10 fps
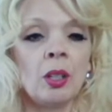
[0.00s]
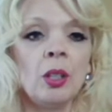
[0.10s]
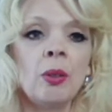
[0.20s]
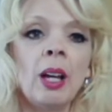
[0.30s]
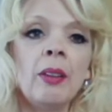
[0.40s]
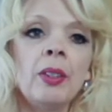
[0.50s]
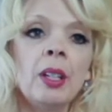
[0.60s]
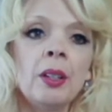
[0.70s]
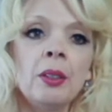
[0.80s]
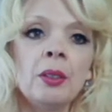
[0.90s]
you have
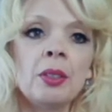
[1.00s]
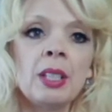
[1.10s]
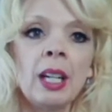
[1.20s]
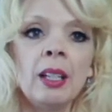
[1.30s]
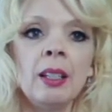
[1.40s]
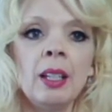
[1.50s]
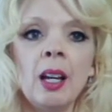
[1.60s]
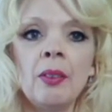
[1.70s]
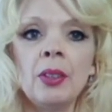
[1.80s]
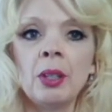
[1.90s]
an understanding
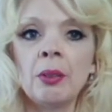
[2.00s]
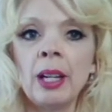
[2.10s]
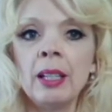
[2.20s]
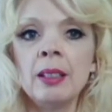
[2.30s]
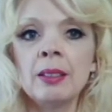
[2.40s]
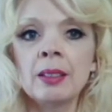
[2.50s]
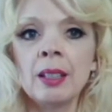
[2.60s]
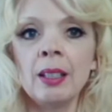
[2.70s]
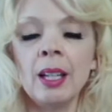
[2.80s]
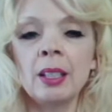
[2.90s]
of the grandest
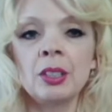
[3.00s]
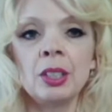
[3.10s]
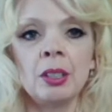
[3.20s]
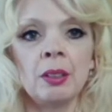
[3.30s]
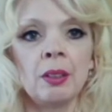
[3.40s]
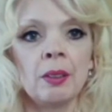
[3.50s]
connection.